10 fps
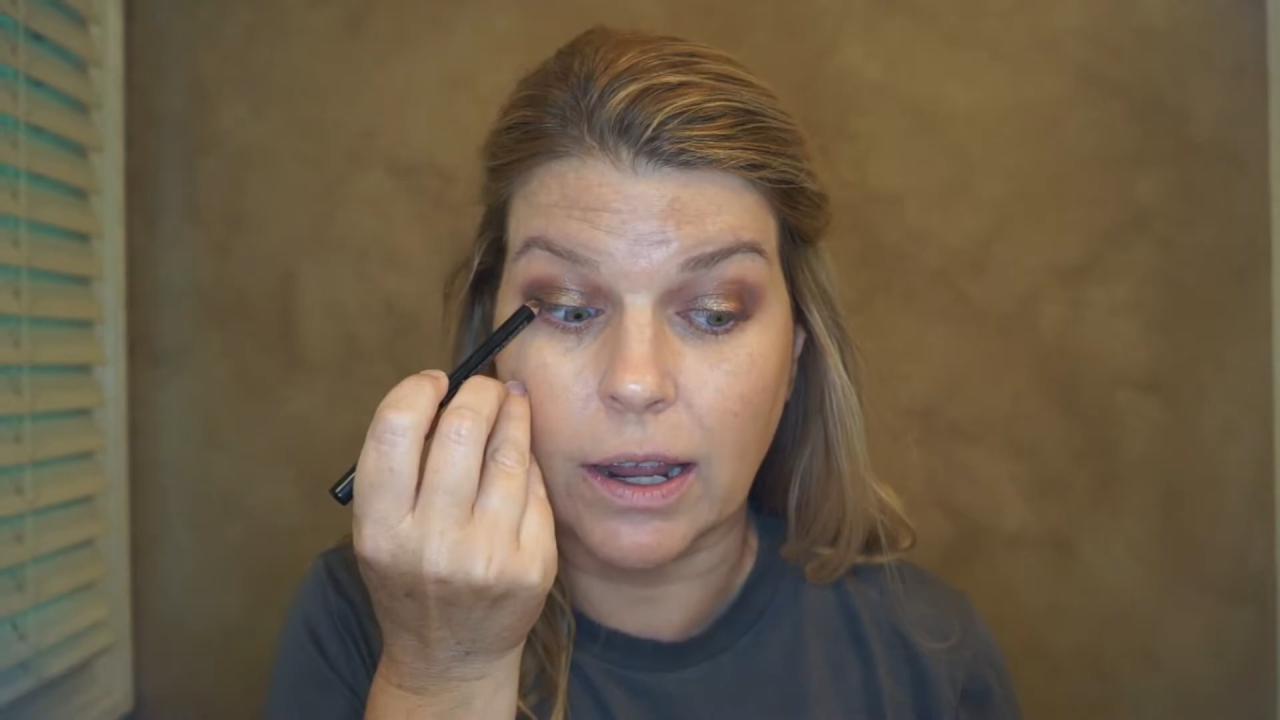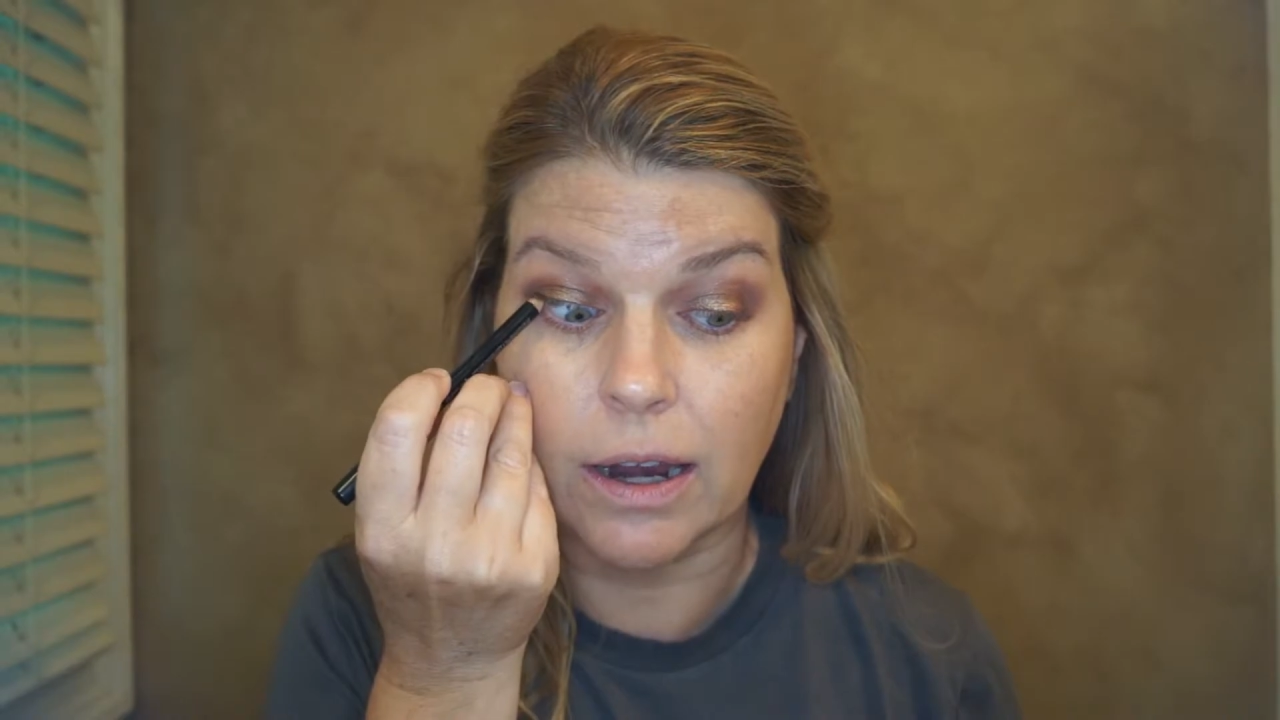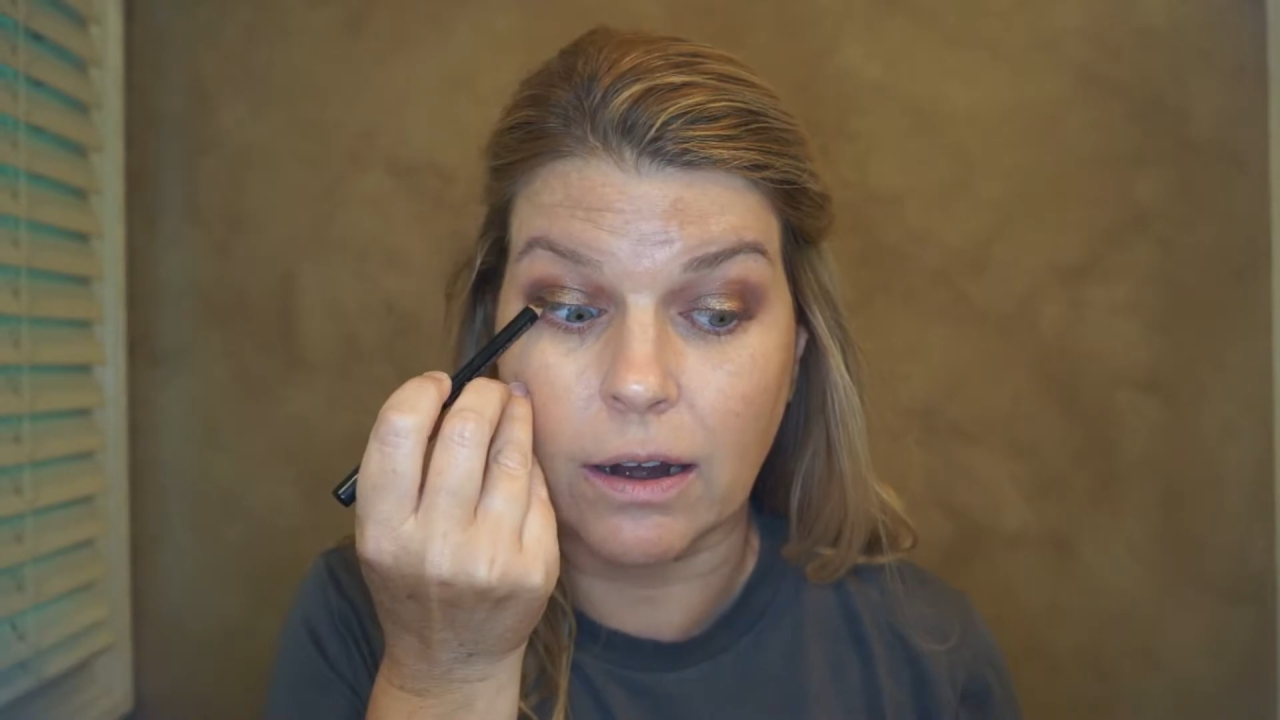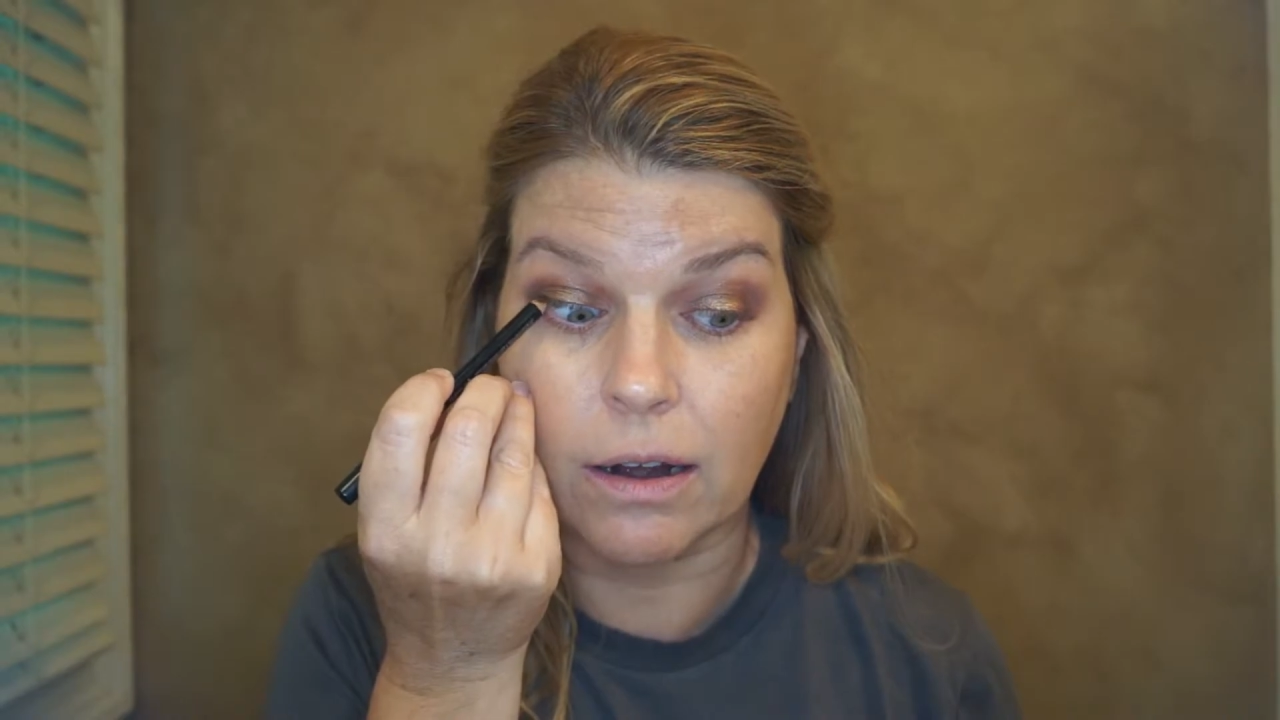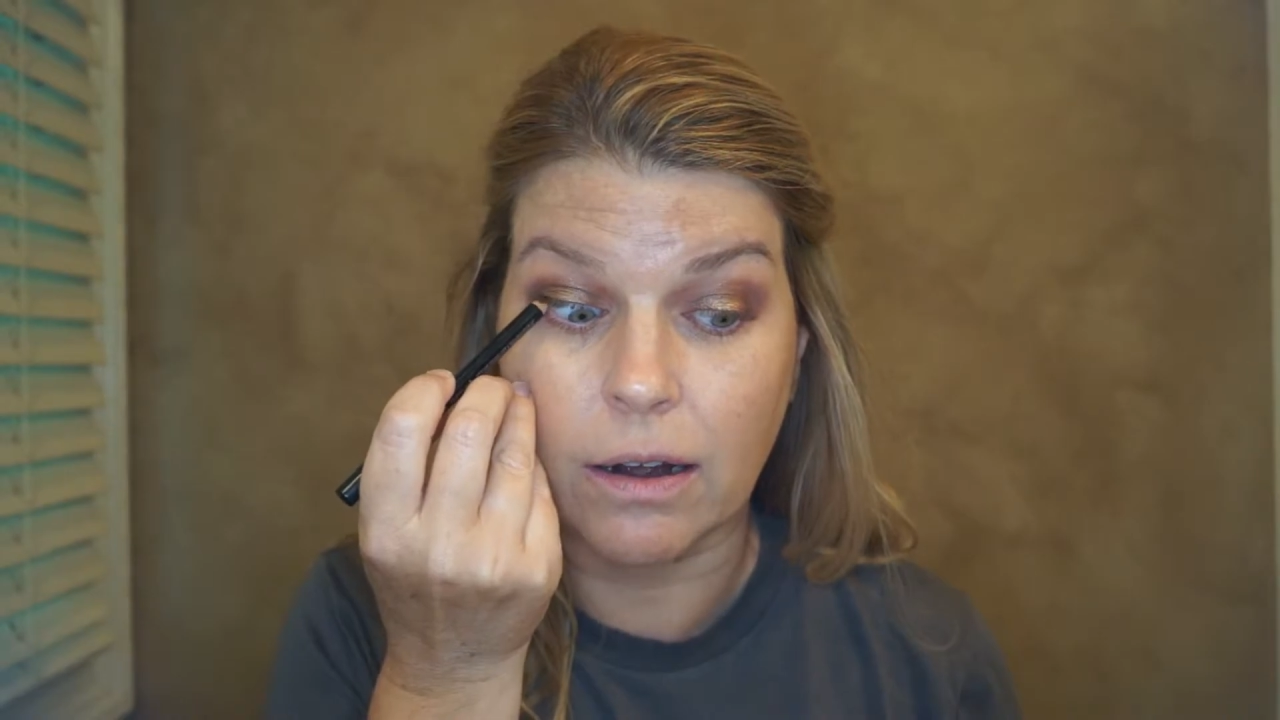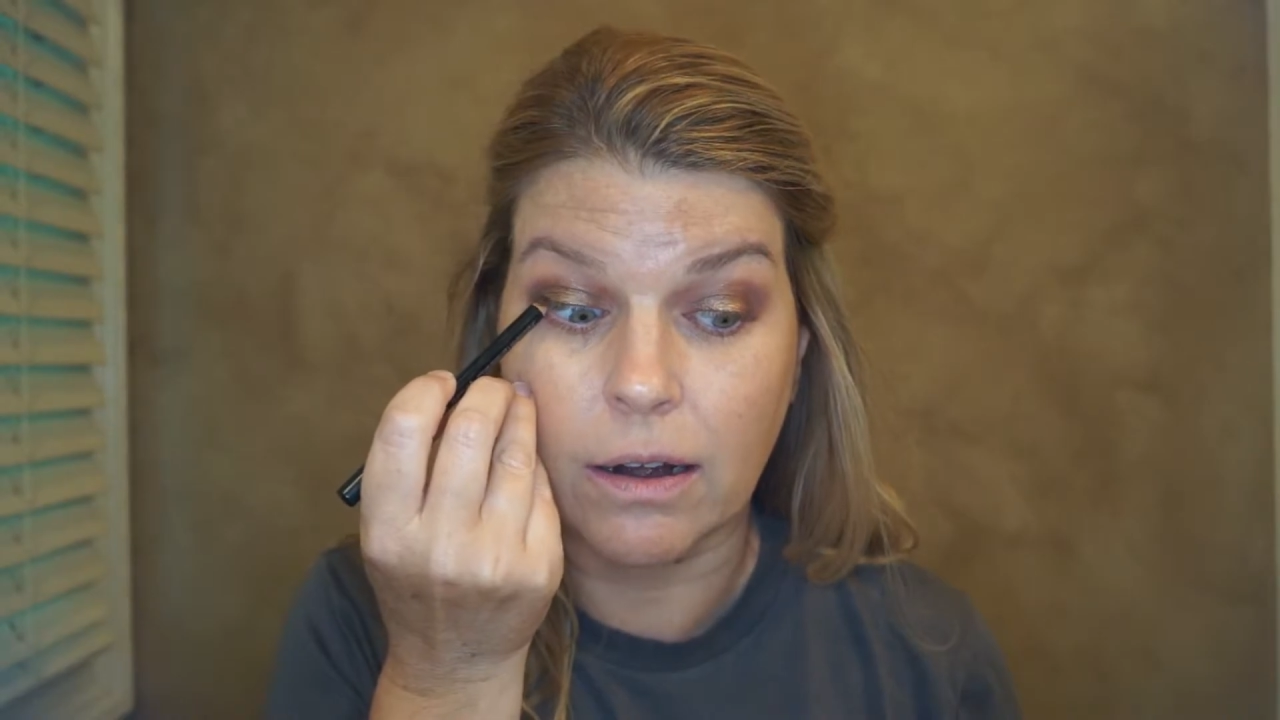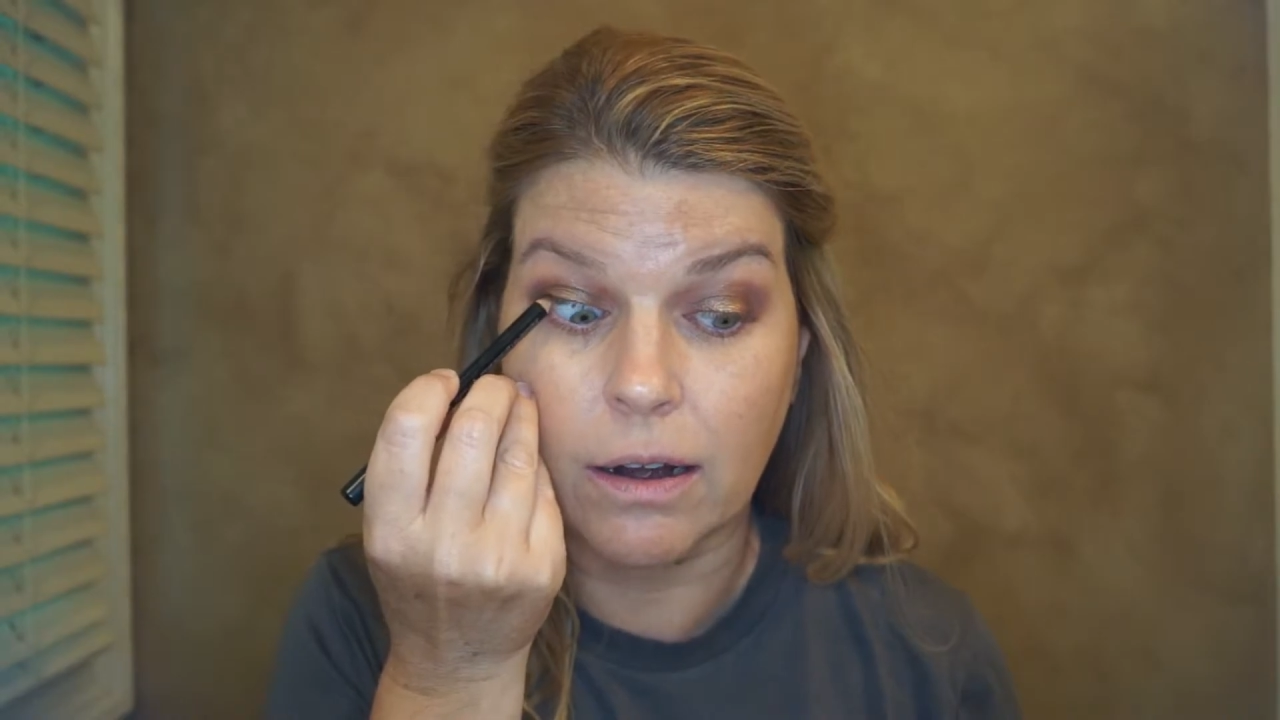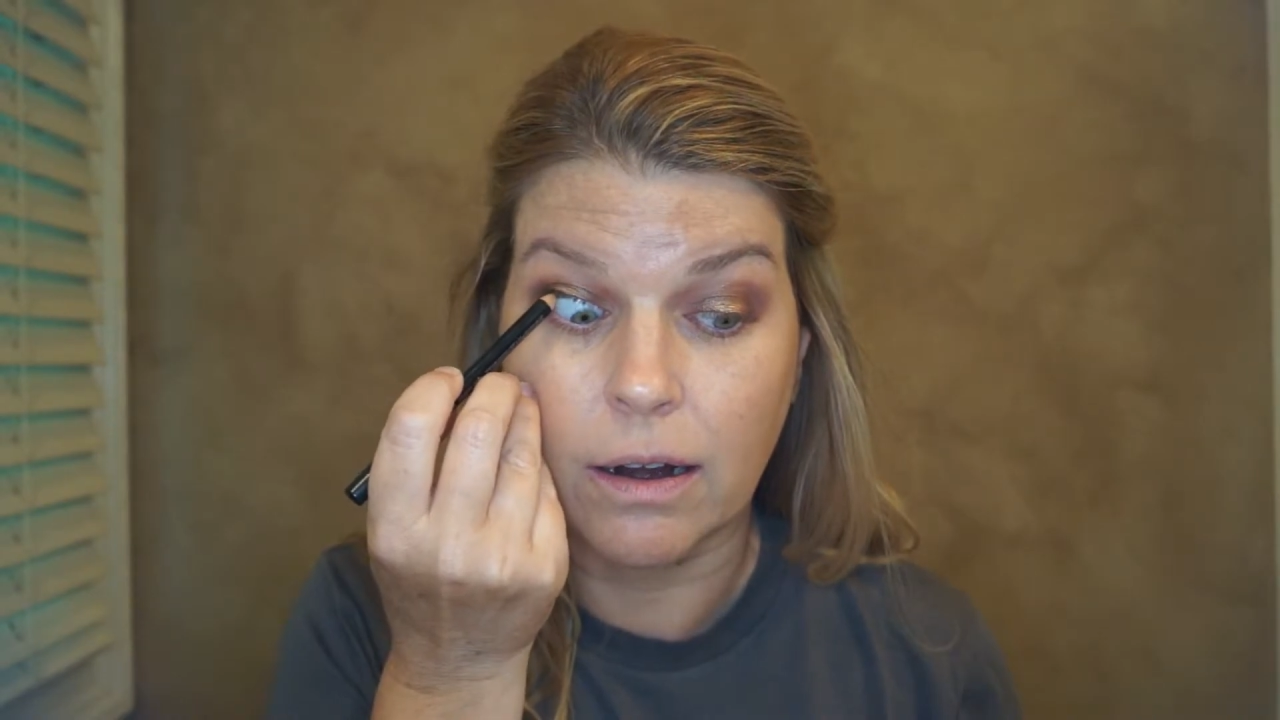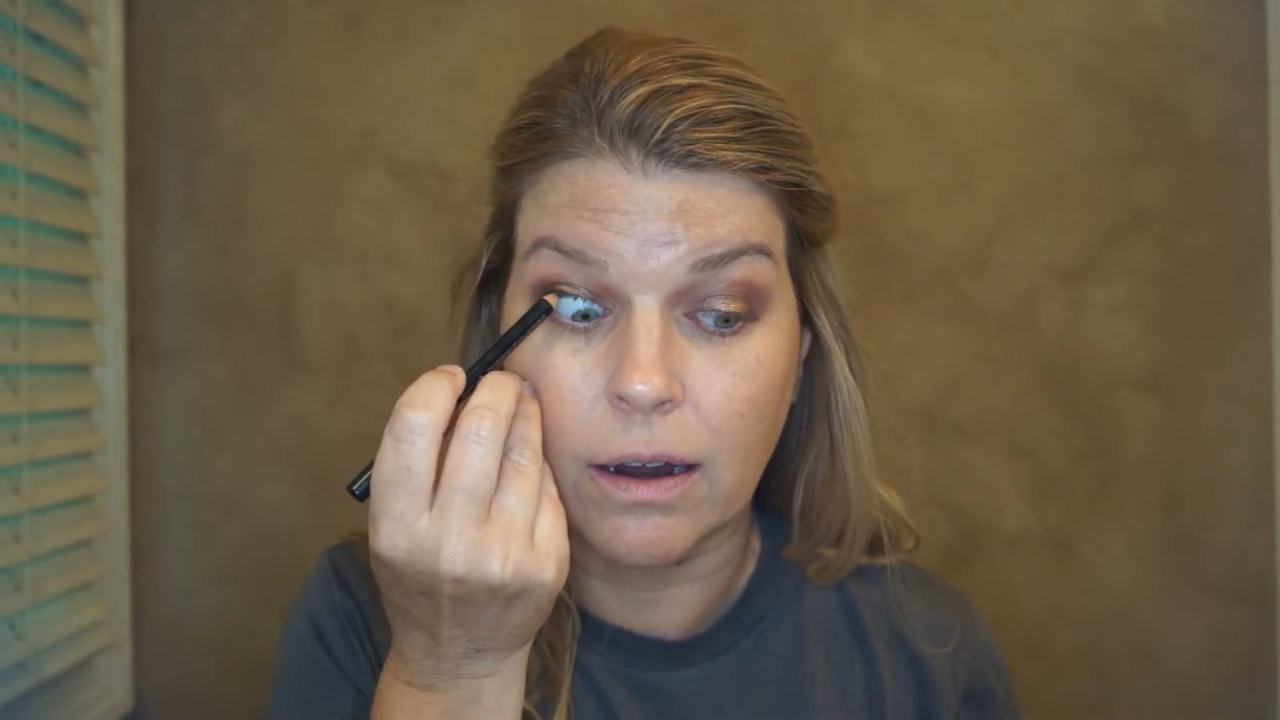here,